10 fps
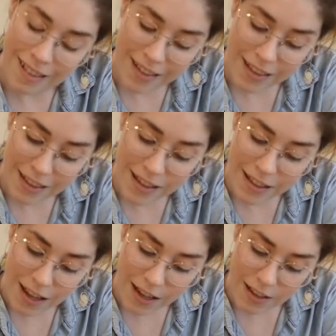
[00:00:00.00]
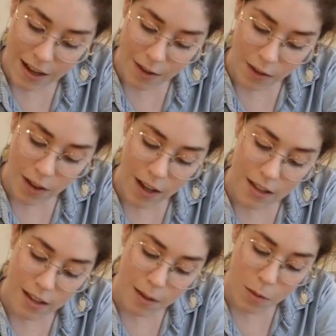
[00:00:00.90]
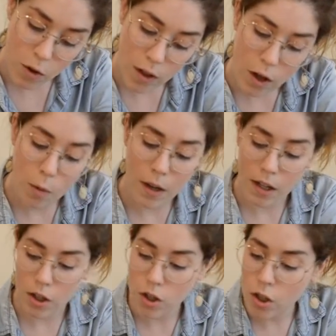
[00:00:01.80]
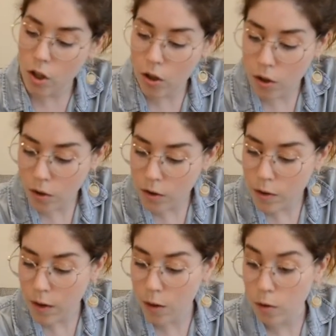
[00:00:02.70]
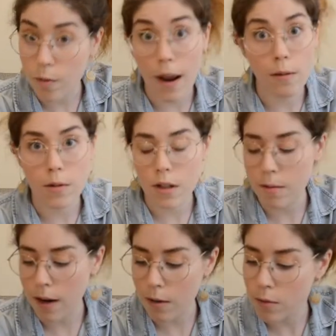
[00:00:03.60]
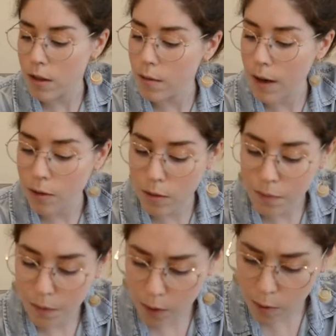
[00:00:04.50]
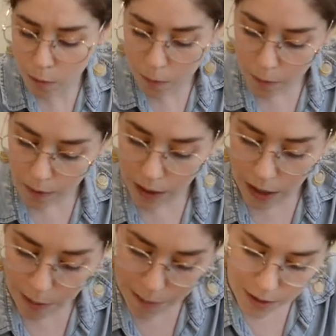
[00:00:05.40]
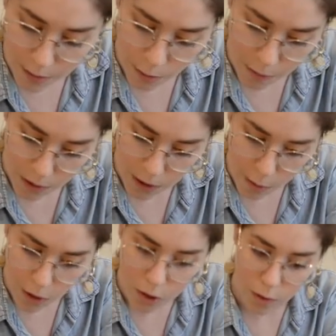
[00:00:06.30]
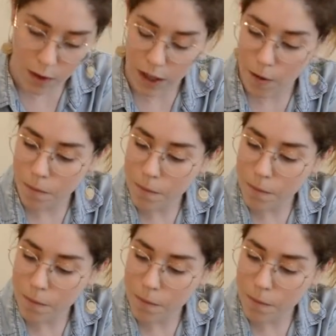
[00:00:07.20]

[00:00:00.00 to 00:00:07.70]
In this case, I have lots of symmetry going in a circle, so it goes around and round and round. Ooh, I had missed one with the orange over here.